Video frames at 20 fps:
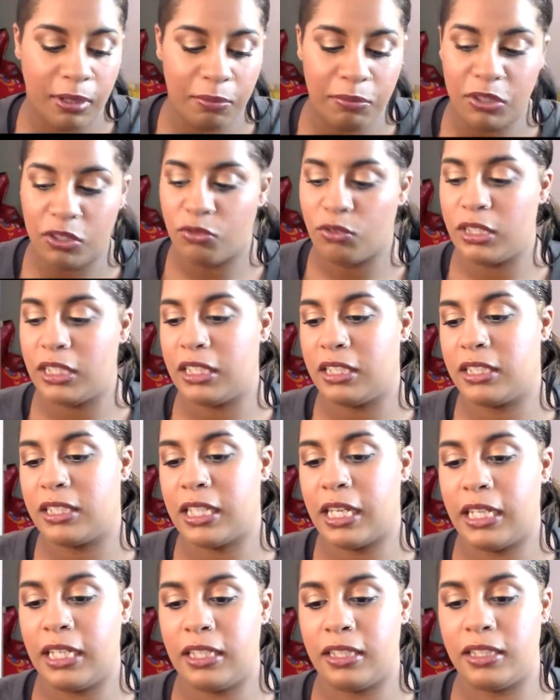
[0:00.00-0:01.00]
I'm just really
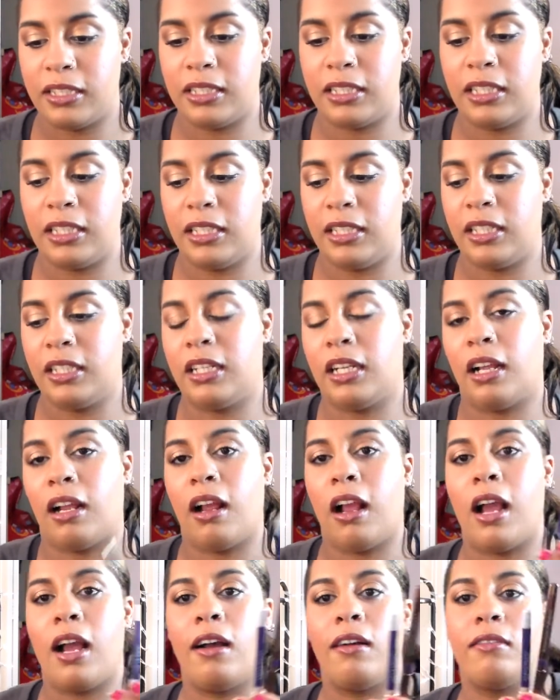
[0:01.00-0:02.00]
excited to see
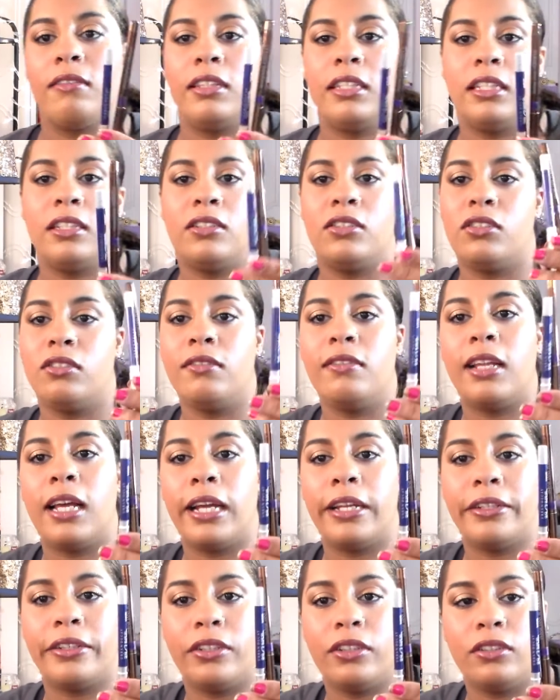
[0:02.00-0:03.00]
how these two
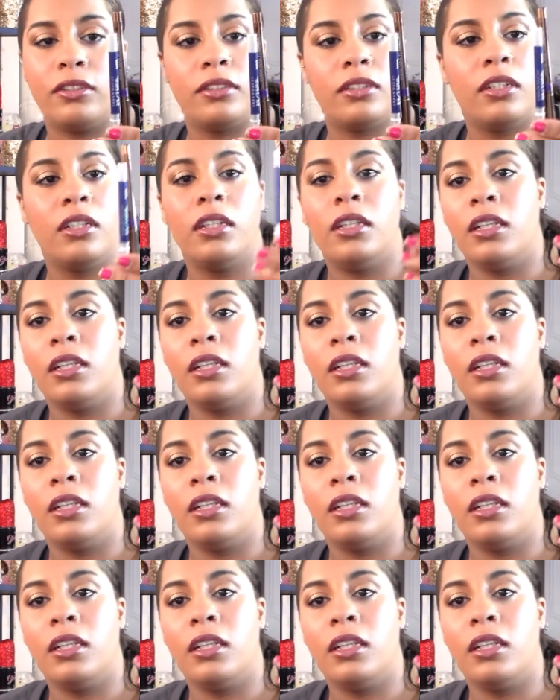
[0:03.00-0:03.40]
liners